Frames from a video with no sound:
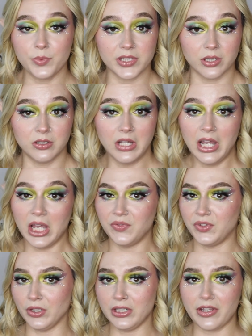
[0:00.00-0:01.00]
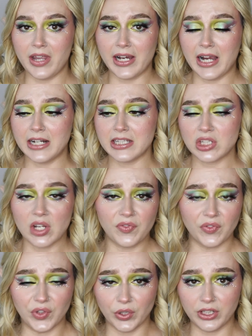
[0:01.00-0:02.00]
So if you're into that kind of stuff,
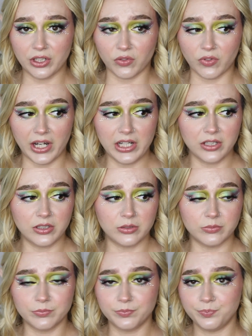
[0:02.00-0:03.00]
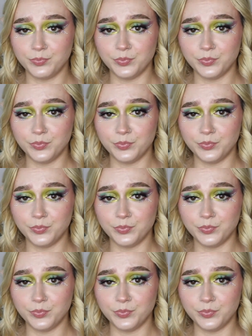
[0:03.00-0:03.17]
if you're into random